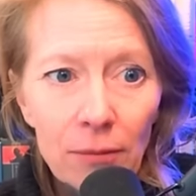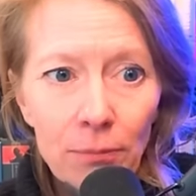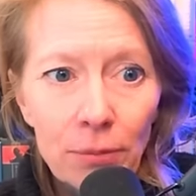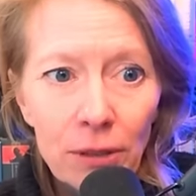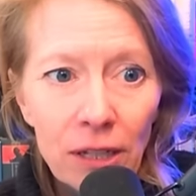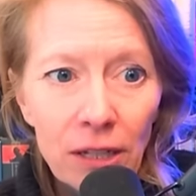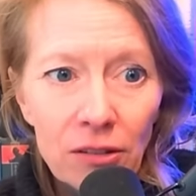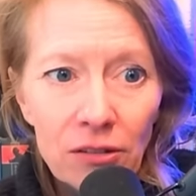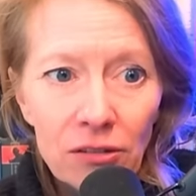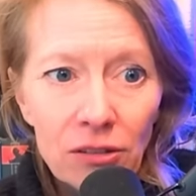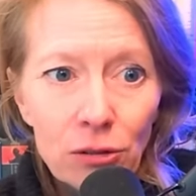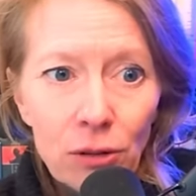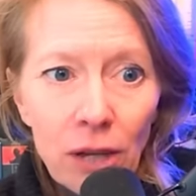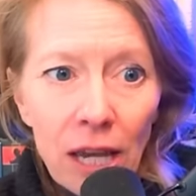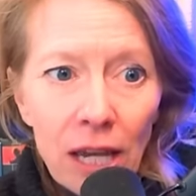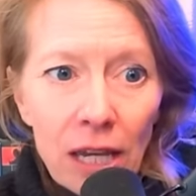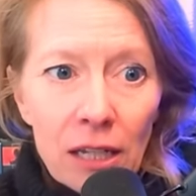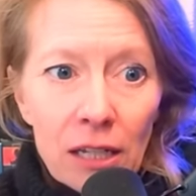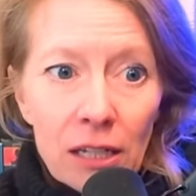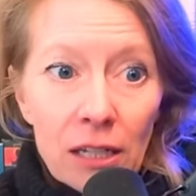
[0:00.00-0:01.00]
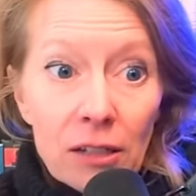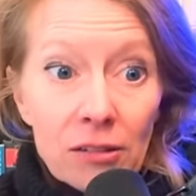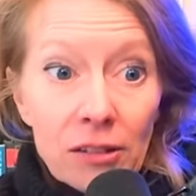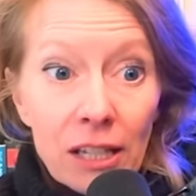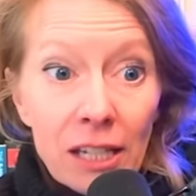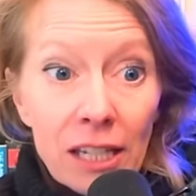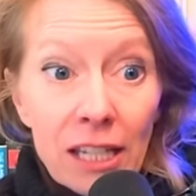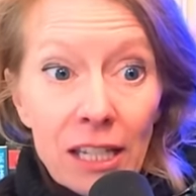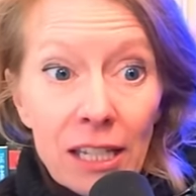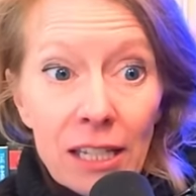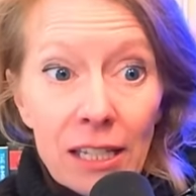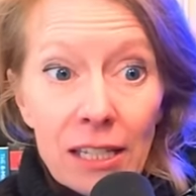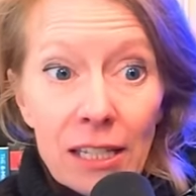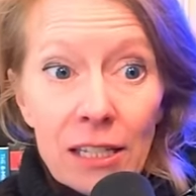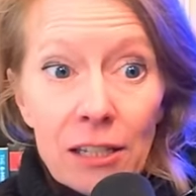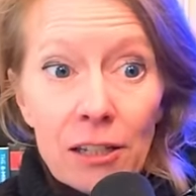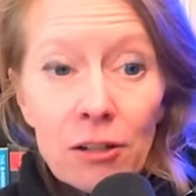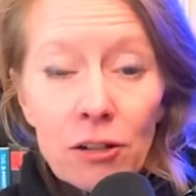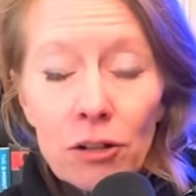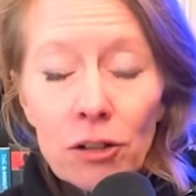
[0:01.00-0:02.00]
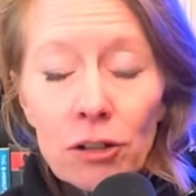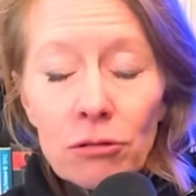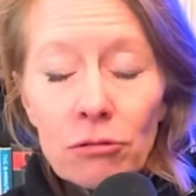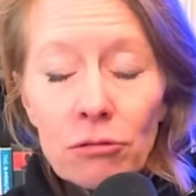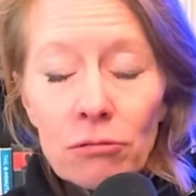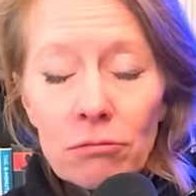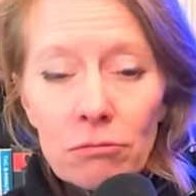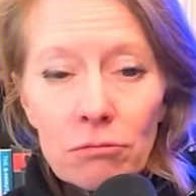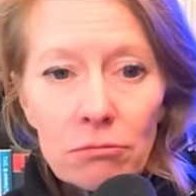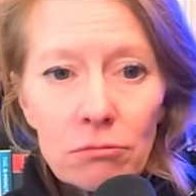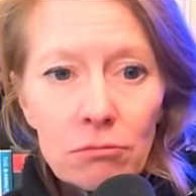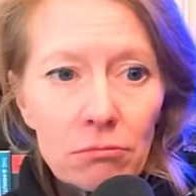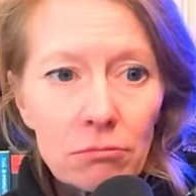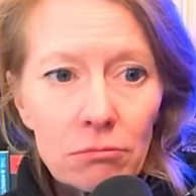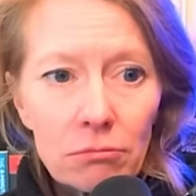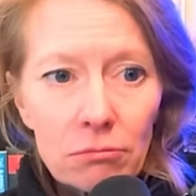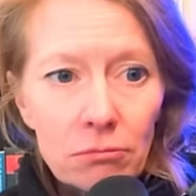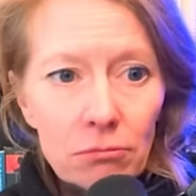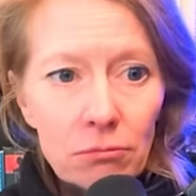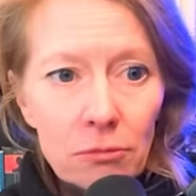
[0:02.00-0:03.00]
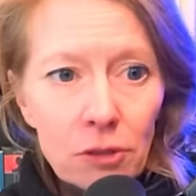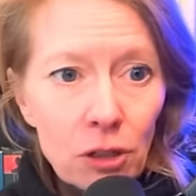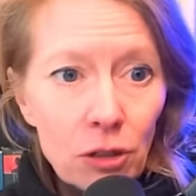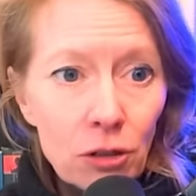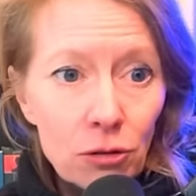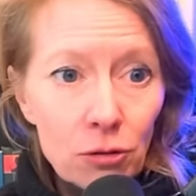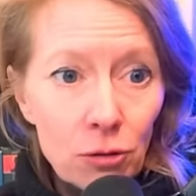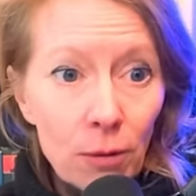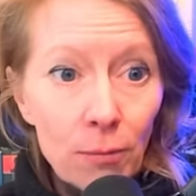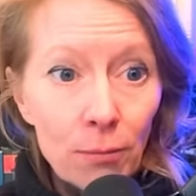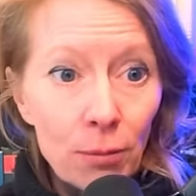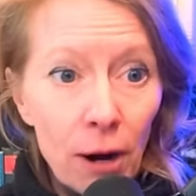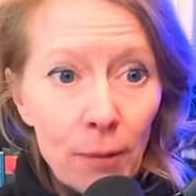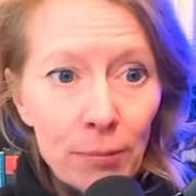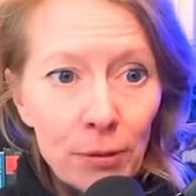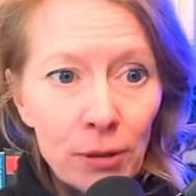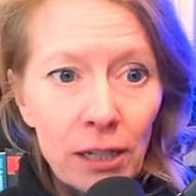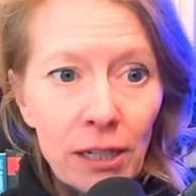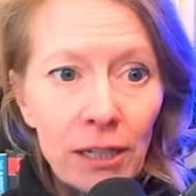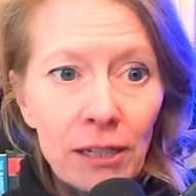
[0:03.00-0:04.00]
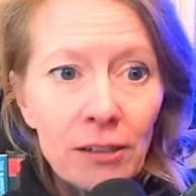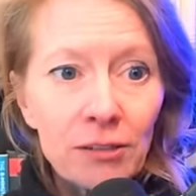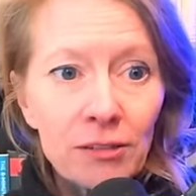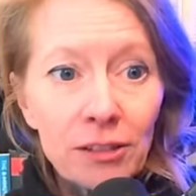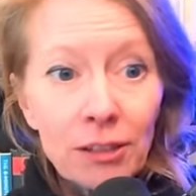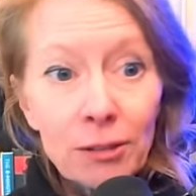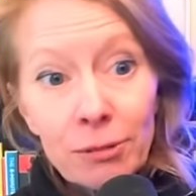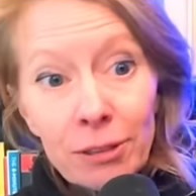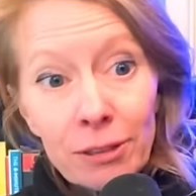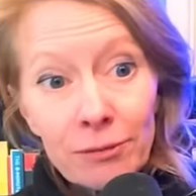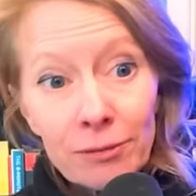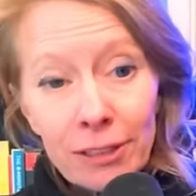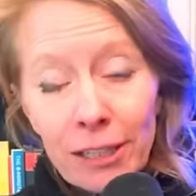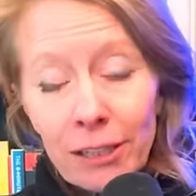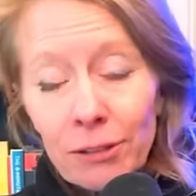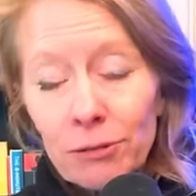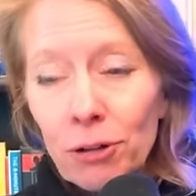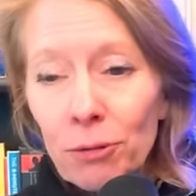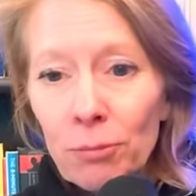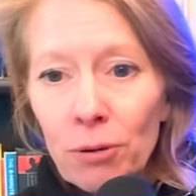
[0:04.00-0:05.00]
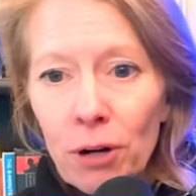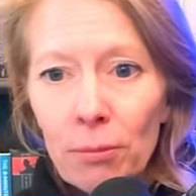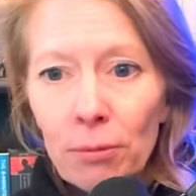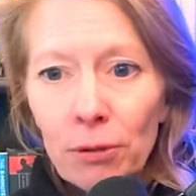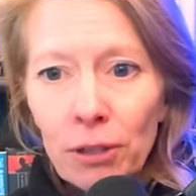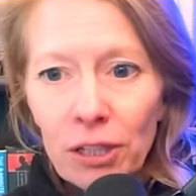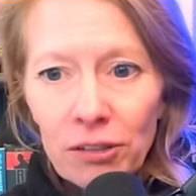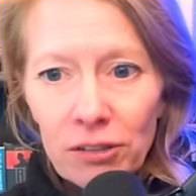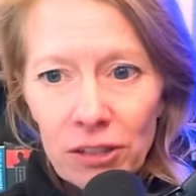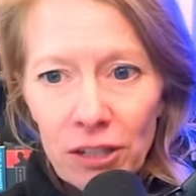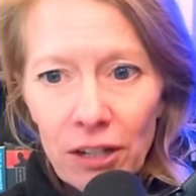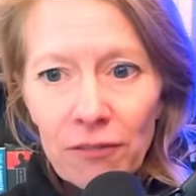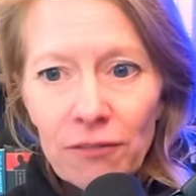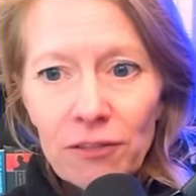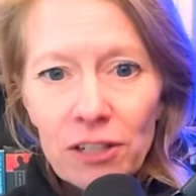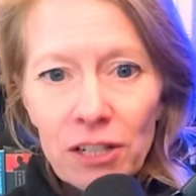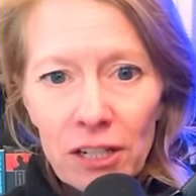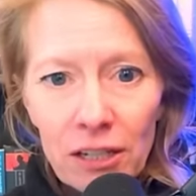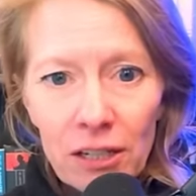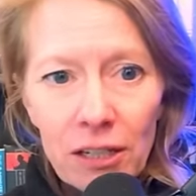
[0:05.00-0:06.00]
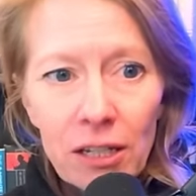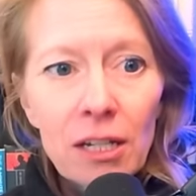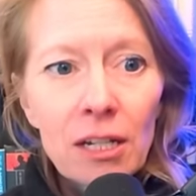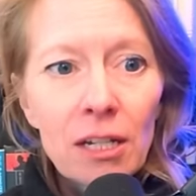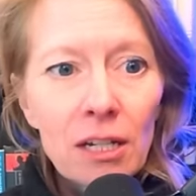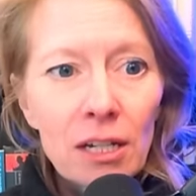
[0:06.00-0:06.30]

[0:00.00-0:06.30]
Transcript: because you can't, it's like he couldn't drum properly. And it's like, well, if you can't drum properly, it's tough to